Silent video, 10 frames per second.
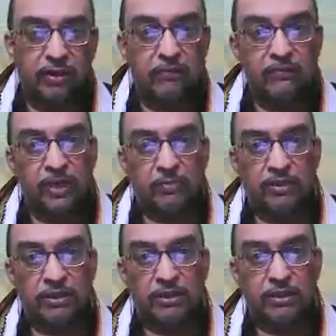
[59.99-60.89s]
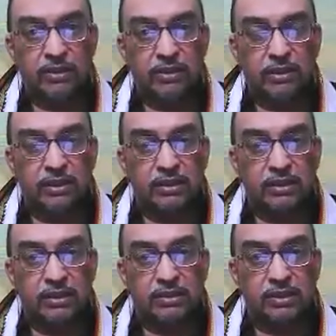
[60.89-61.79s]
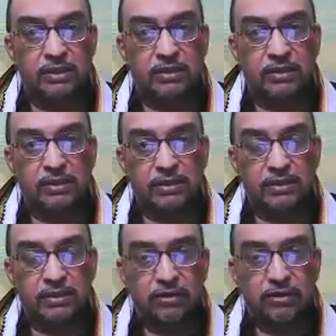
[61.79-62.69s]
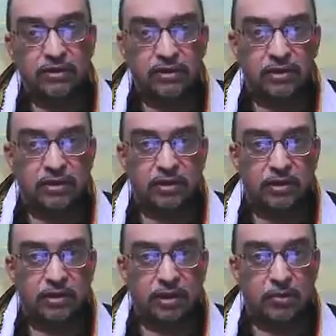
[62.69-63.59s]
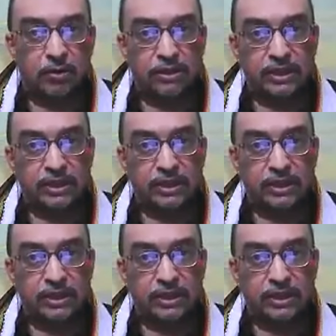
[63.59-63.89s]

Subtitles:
the farmer is concerned about